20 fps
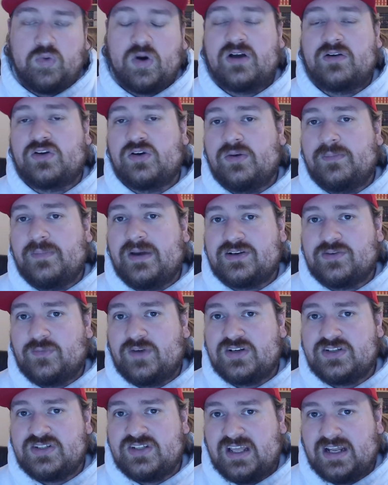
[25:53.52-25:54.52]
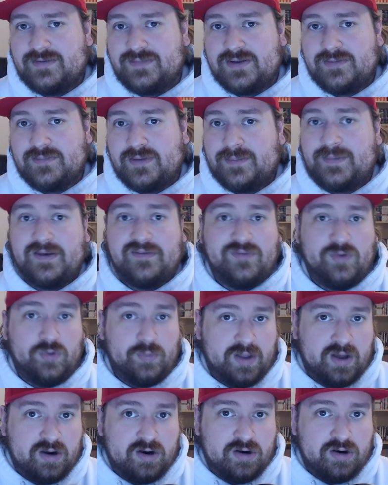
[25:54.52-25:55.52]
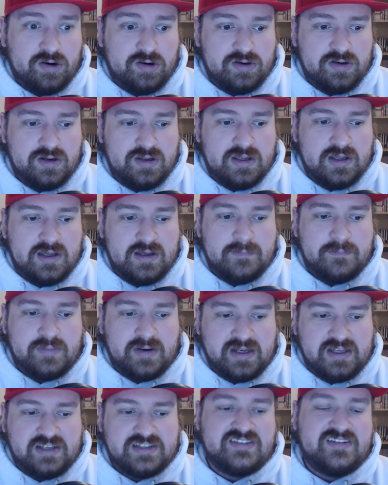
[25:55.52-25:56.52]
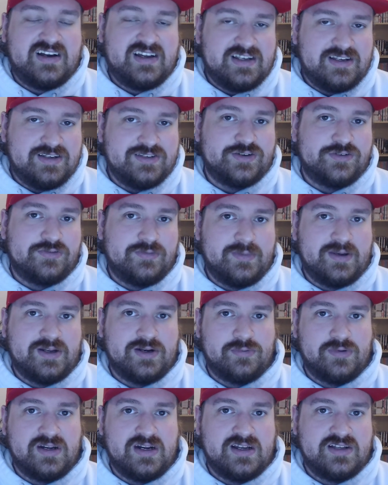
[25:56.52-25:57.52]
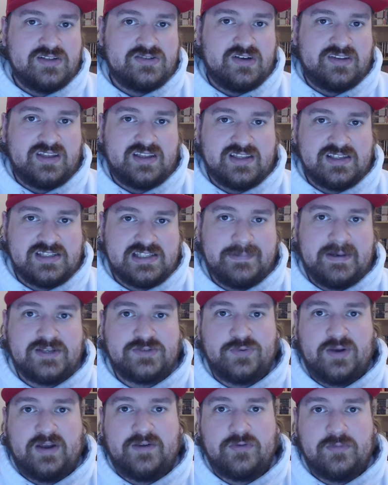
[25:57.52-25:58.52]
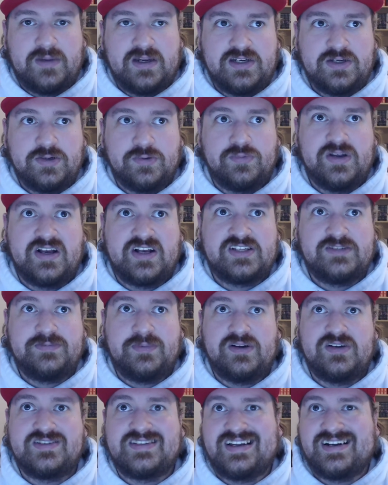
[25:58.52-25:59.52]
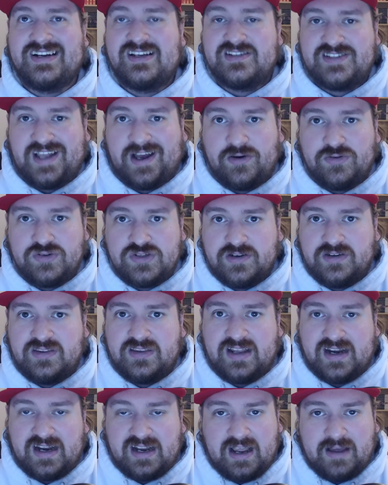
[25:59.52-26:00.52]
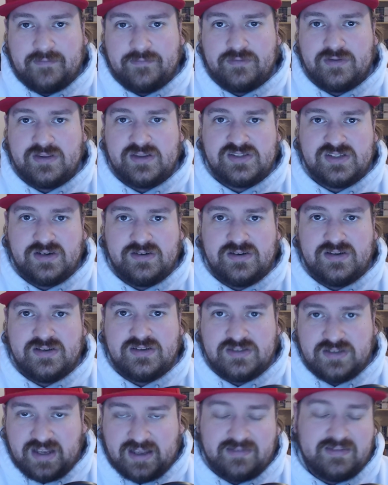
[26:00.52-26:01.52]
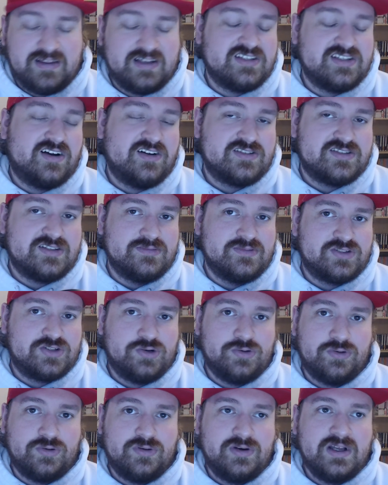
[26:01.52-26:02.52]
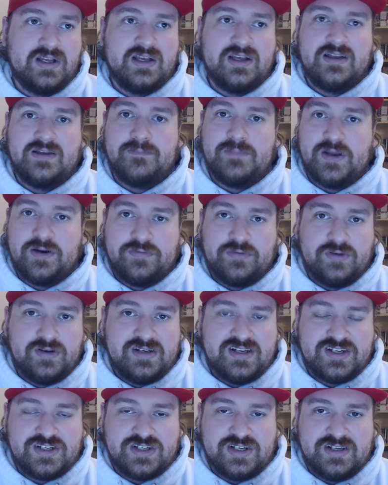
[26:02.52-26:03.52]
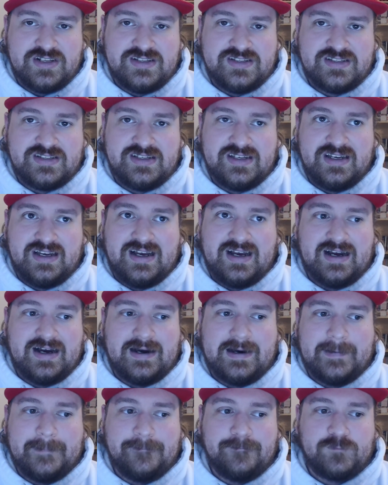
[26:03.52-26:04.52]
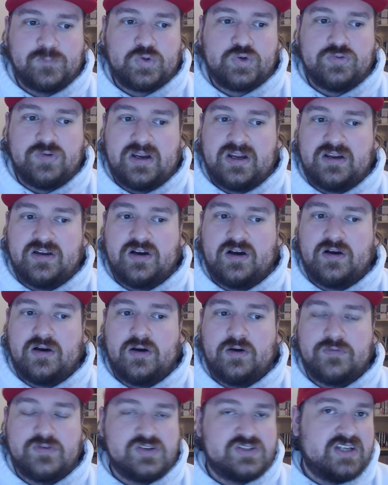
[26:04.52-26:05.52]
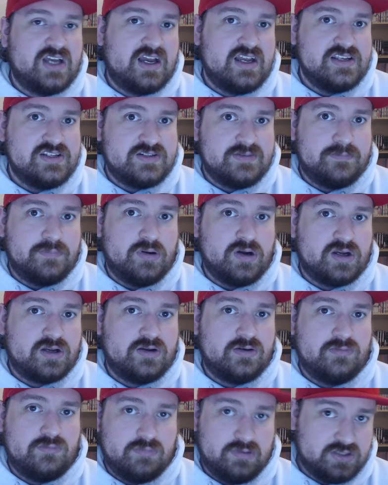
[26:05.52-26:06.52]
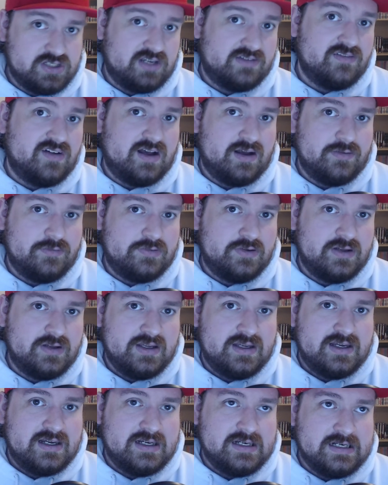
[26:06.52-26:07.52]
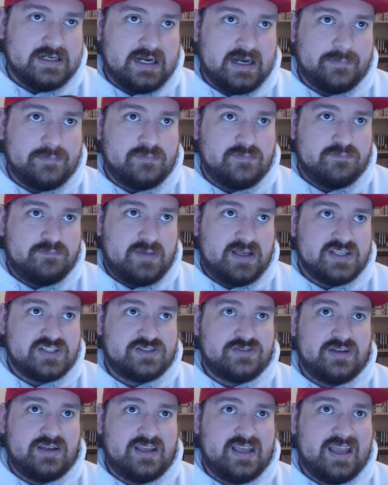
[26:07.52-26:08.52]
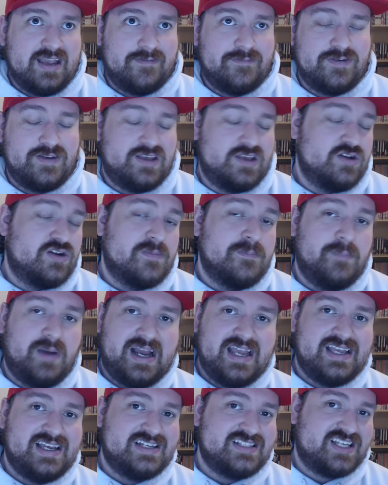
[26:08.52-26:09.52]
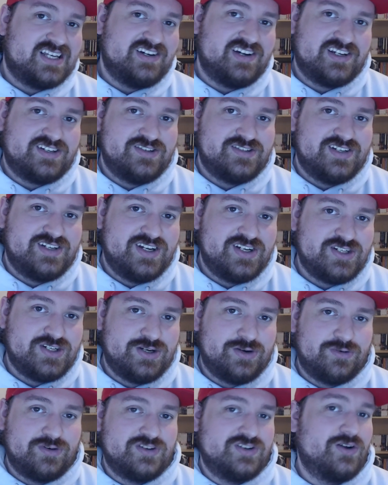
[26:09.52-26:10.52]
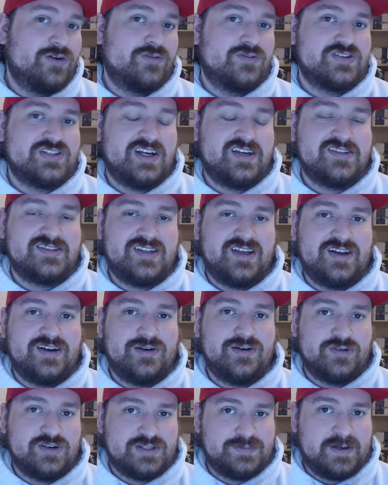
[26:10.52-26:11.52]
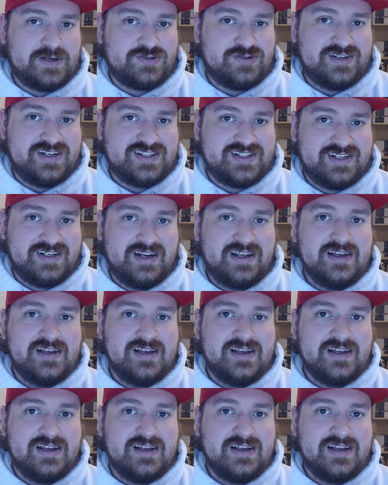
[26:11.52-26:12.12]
going back to watching anime might be a little bit hard, but it's a lot easier for me to read it. So I think this is the best way for me to re-experience that nostalgia that I have for the series. So yeah, that's awesome. cool. Beautiful editions. Great oversized book, which I love. I'm basically, you can buy it as a collector's edition or an oversized thing or a special edition,